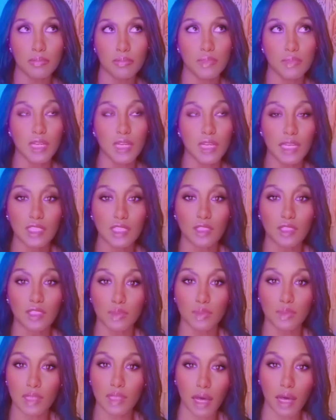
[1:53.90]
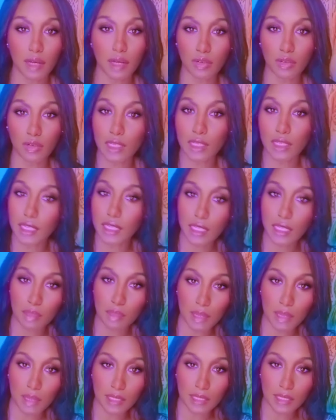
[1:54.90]
connection with God on a daily
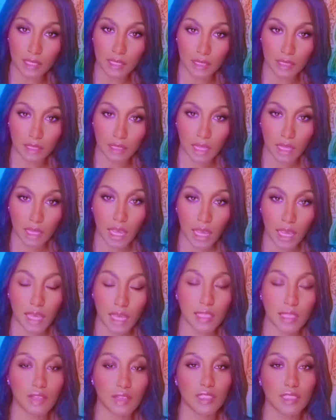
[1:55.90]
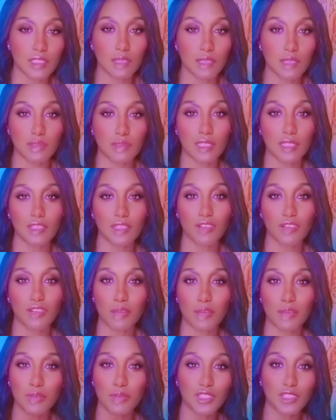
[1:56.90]
basis. And their attempts to
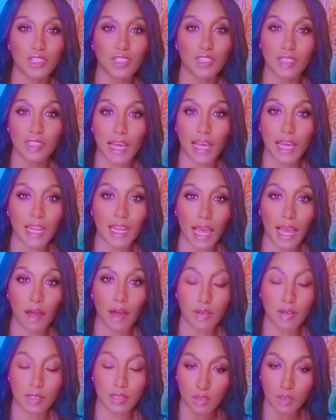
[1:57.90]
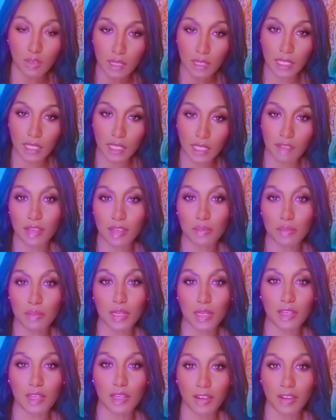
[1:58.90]
literally put your light out is going to leave them in
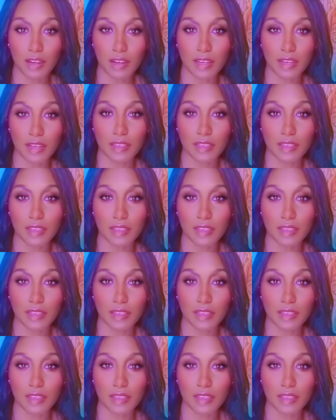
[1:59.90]
the dark.